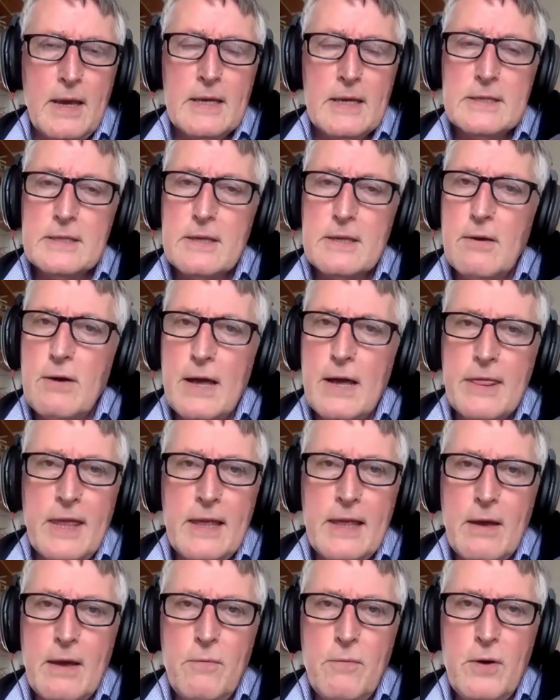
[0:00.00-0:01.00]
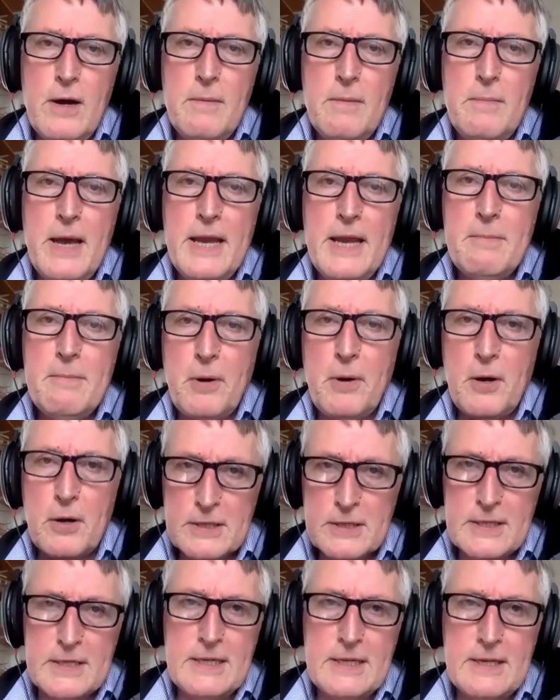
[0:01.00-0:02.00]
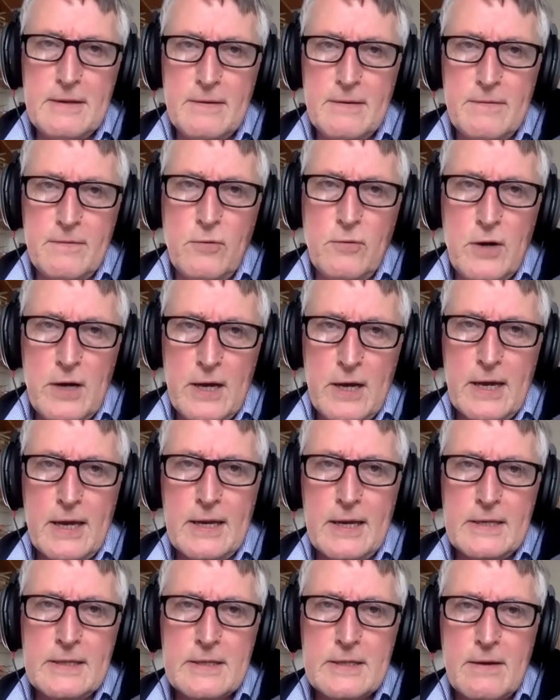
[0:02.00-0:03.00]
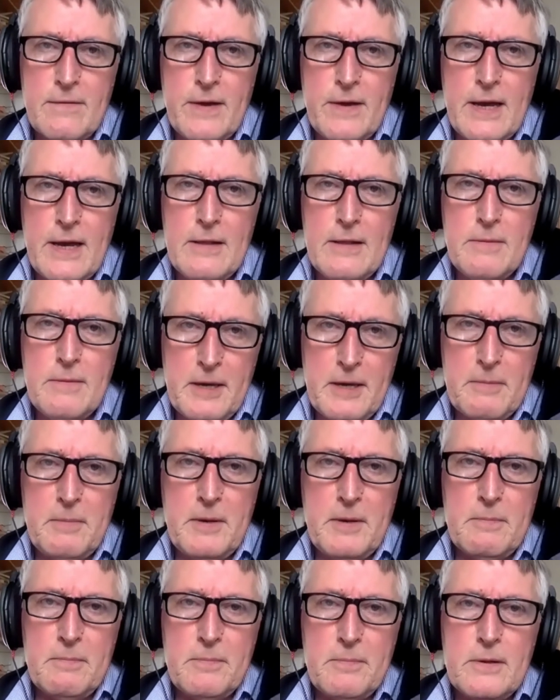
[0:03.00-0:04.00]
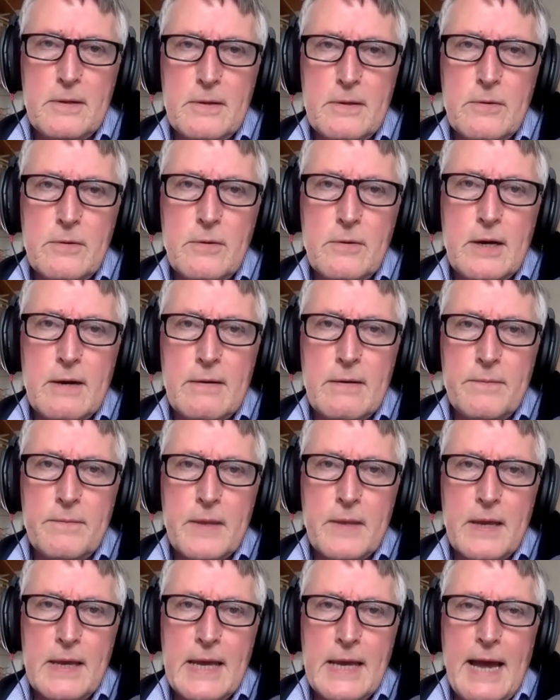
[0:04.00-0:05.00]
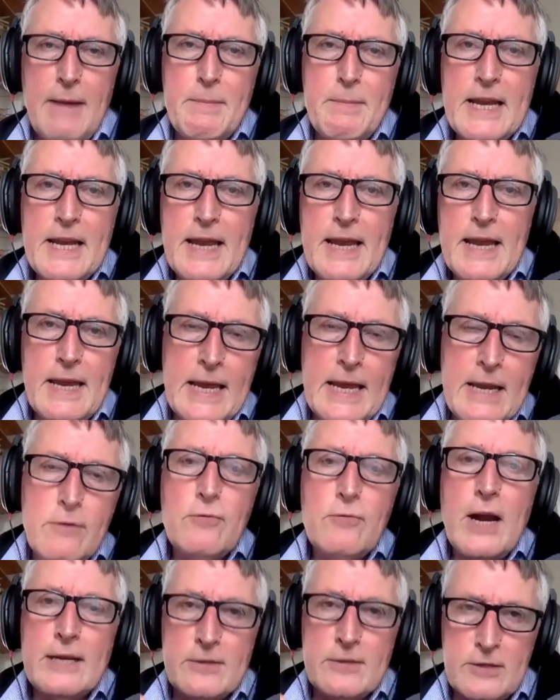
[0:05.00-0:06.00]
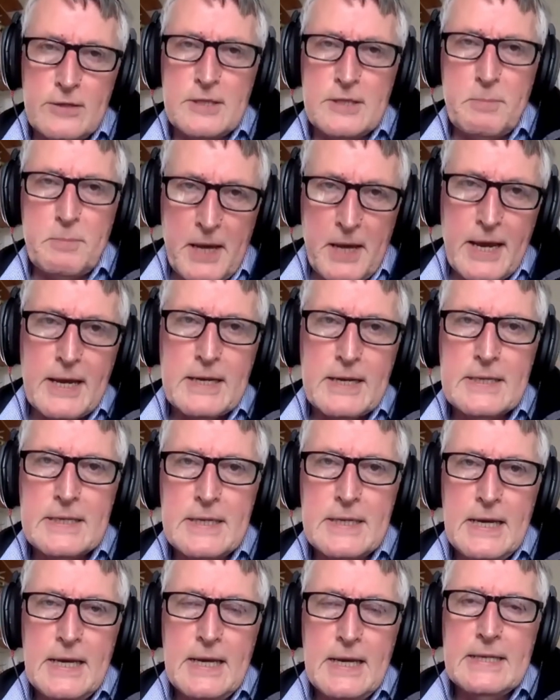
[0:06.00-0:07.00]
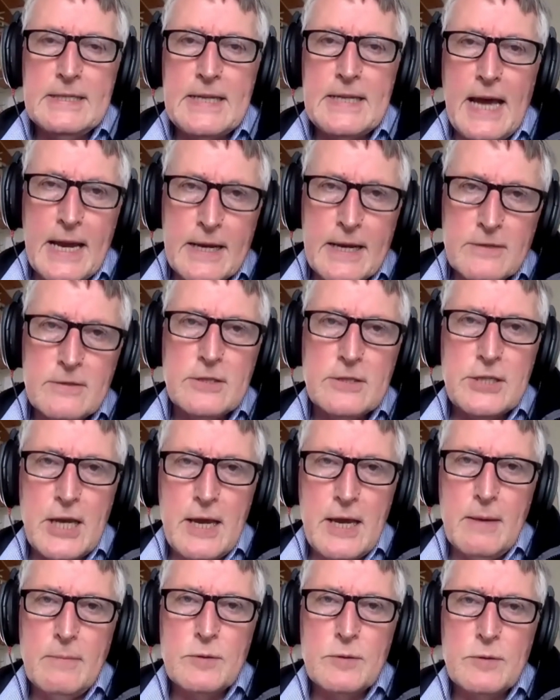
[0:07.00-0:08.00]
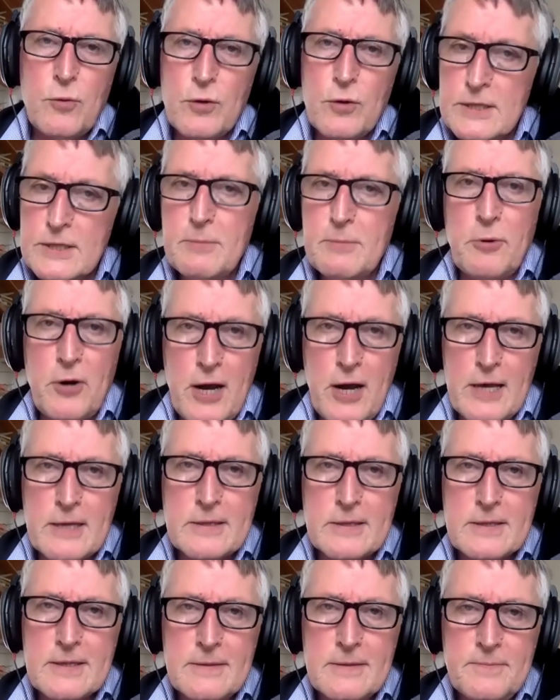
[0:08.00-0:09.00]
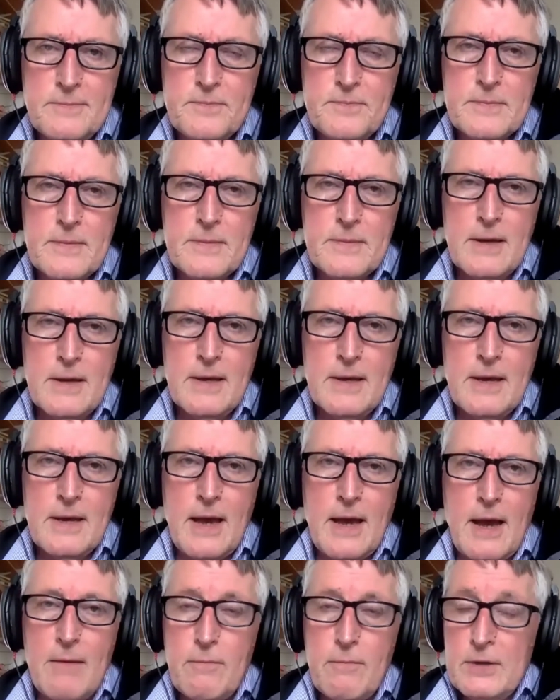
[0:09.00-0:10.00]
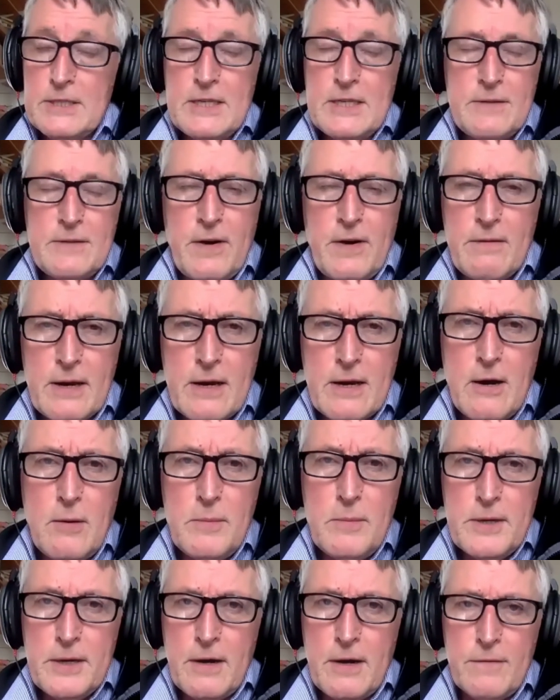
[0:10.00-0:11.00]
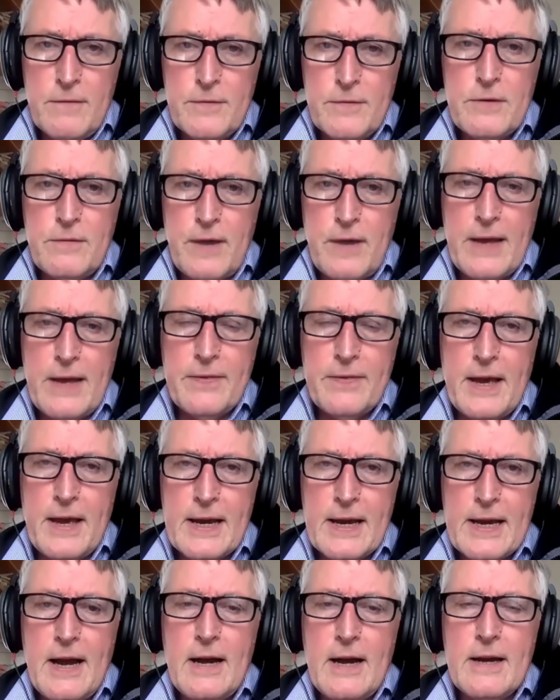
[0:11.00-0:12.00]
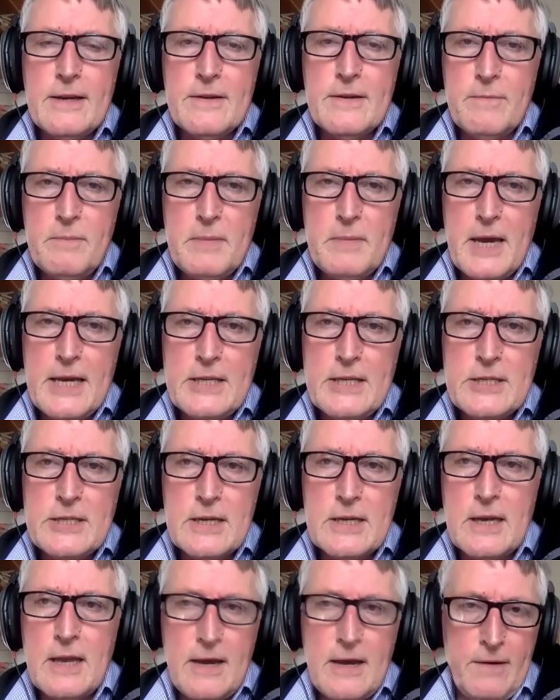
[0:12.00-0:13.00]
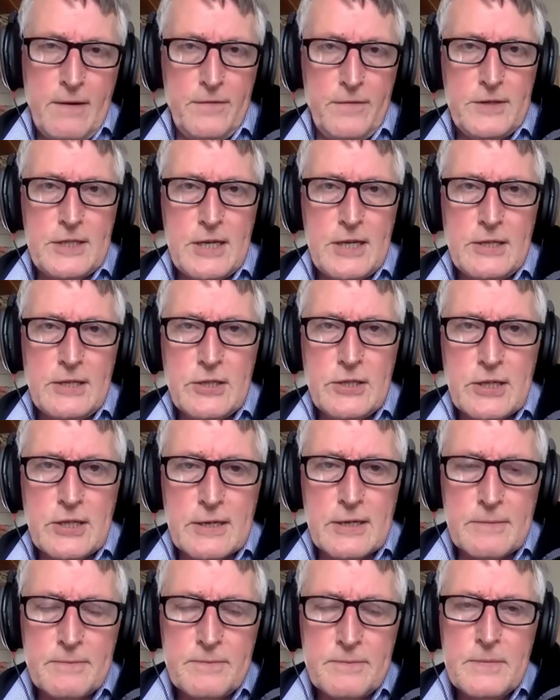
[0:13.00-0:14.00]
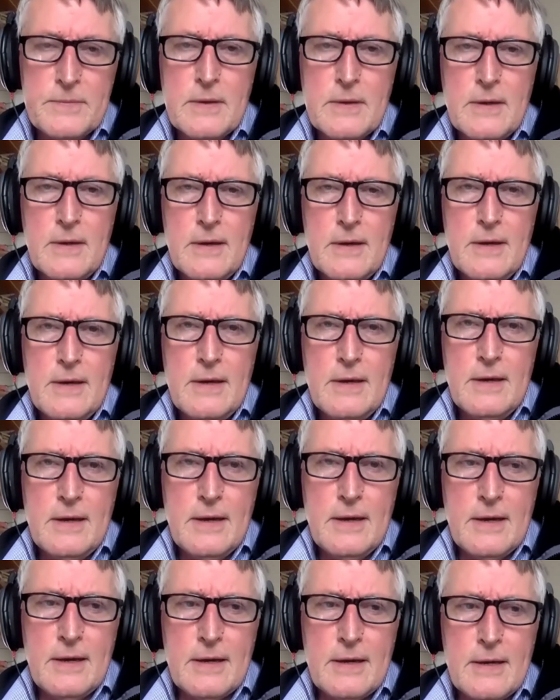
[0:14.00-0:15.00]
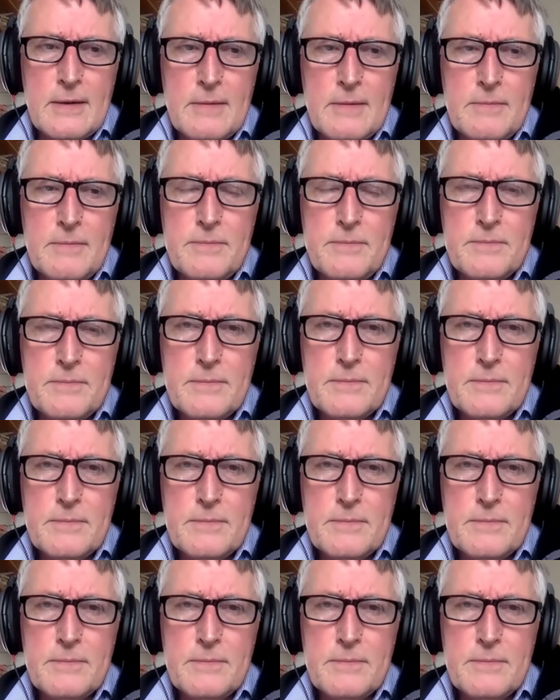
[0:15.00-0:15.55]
So I think there were many positive ways of helping people who are, I mean, in retrospect, Daniel James was depressed. which is very common after you've had that kind of major life-changing kind